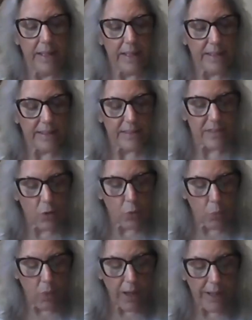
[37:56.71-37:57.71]
It is
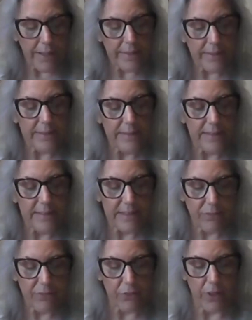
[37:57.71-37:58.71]
quite
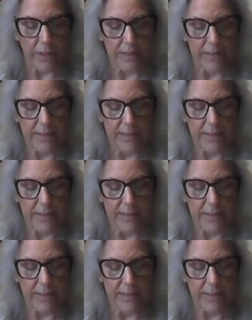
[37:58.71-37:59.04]
different